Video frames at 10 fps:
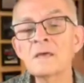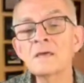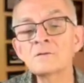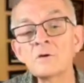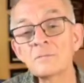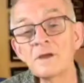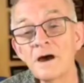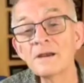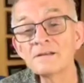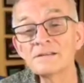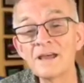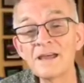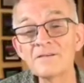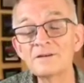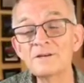So to be honest, I
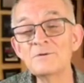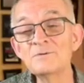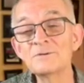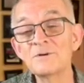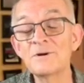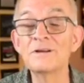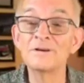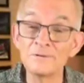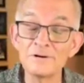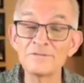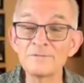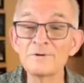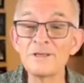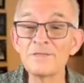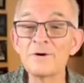haven't used or even
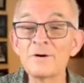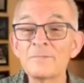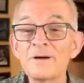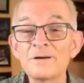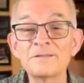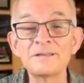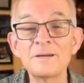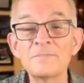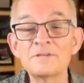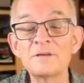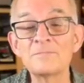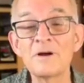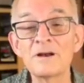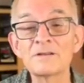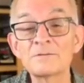really thought about the MPC
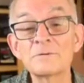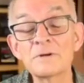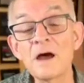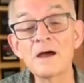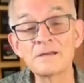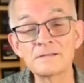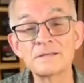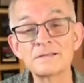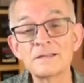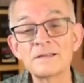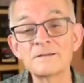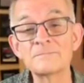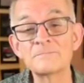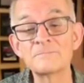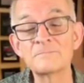products or Akai since
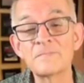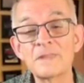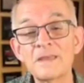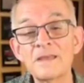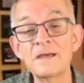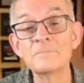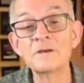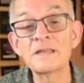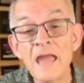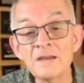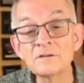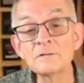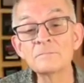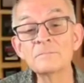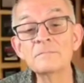then. But
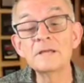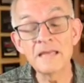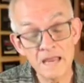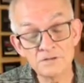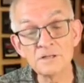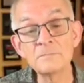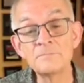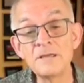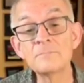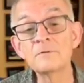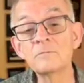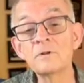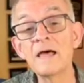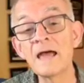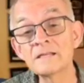occasionally people
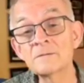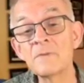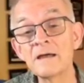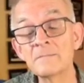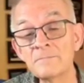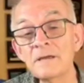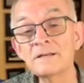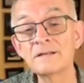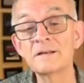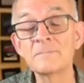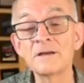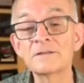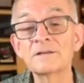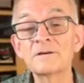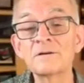will ask my opinion
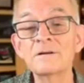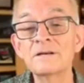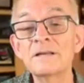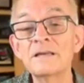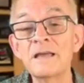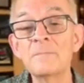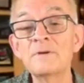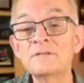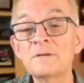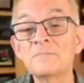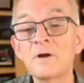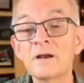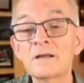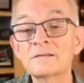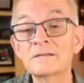about the current MPC
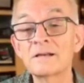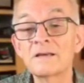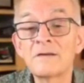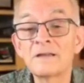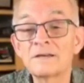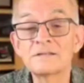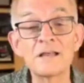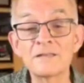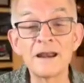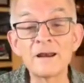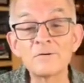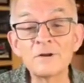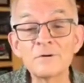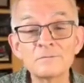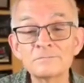products, and I've had to say that I don't
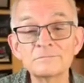know.